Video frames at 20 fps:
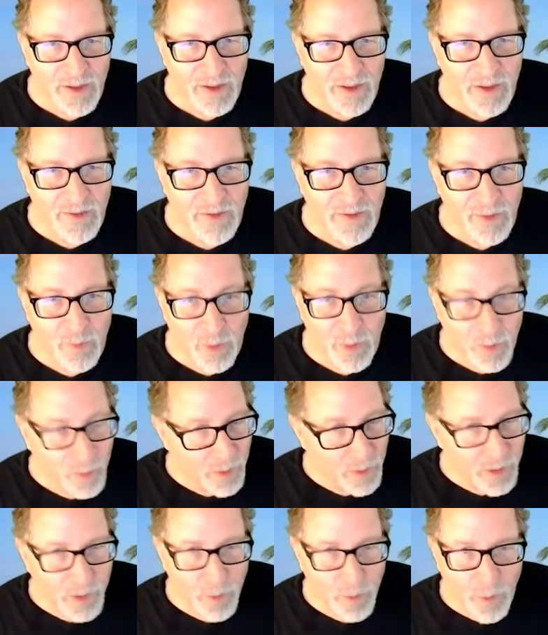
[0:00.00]
They said, we,
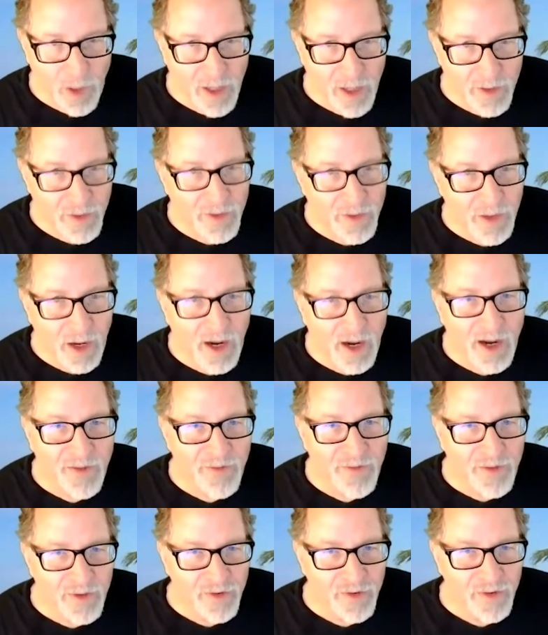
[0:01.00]
we want you in the
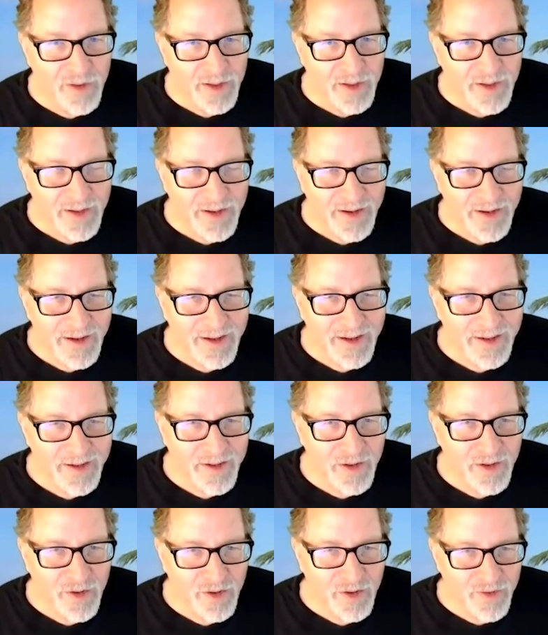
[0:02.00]
office.
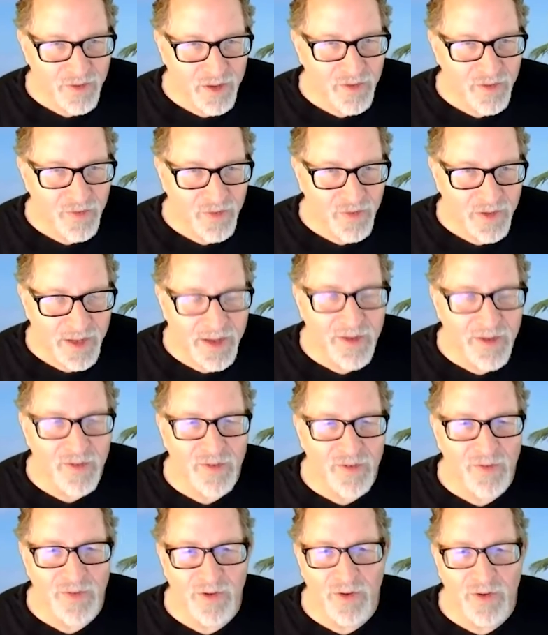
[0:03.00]
And her
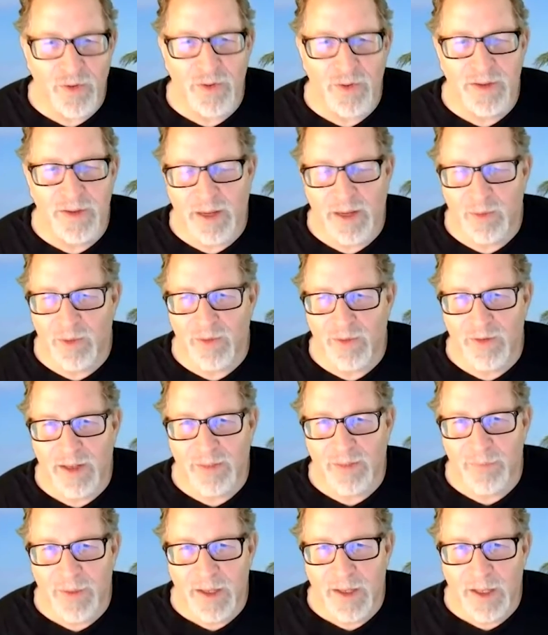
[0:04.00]
justification for doing that was
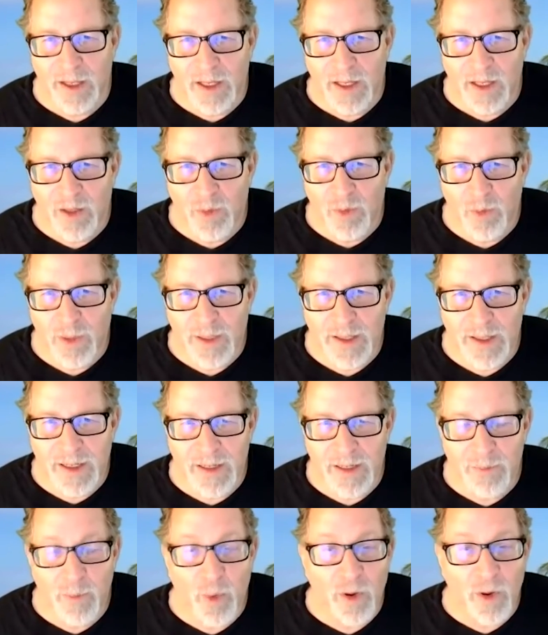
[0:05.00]
that we
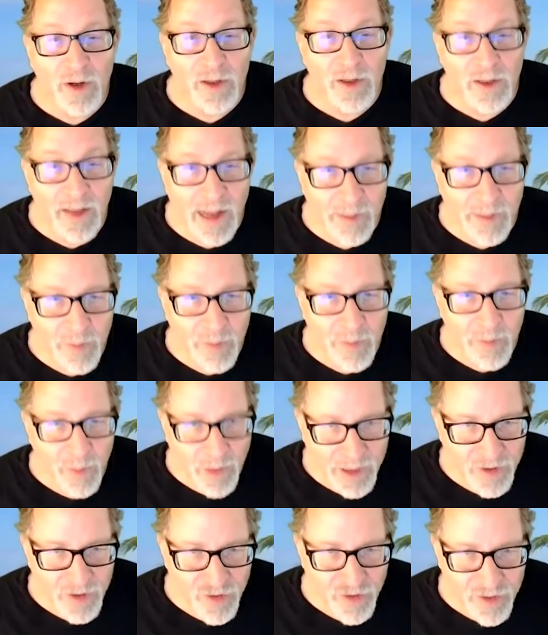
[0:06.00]
need more
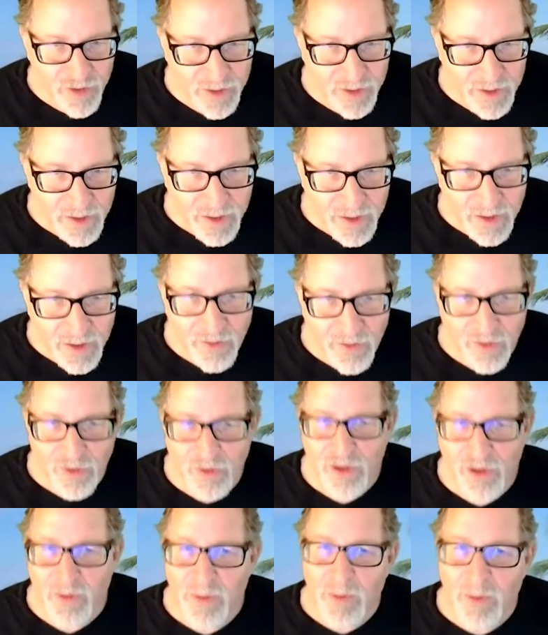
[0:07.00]
collaboration. So
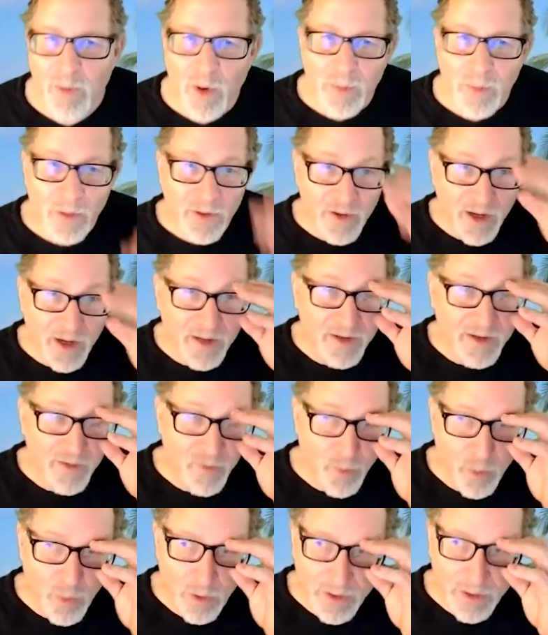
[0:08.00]
you can be more productive
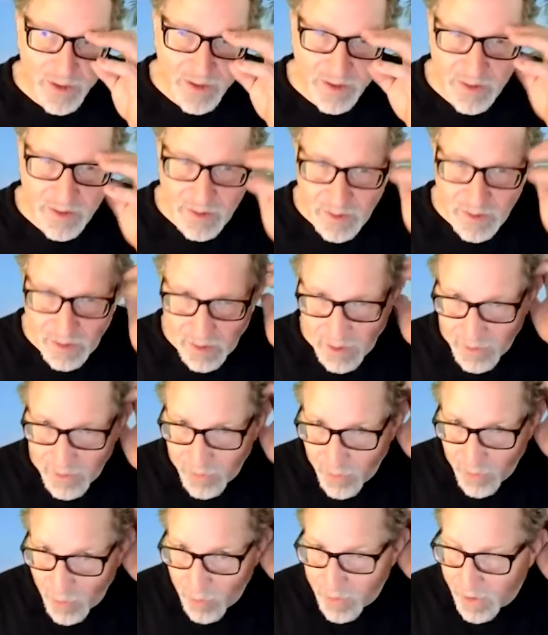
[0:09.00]
working on
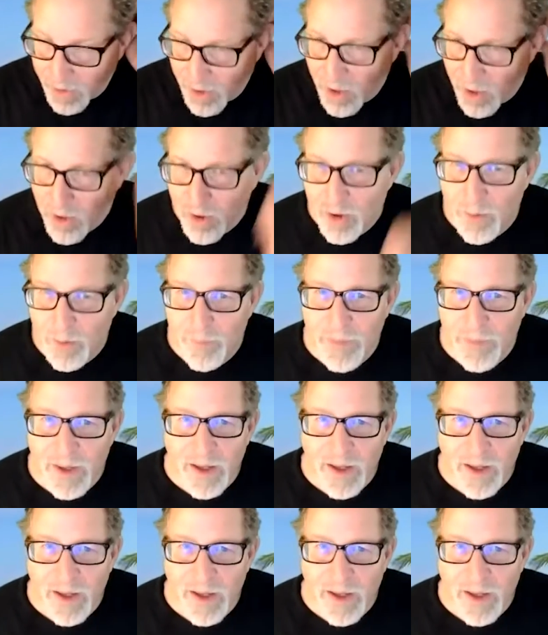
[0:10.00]
your own at home,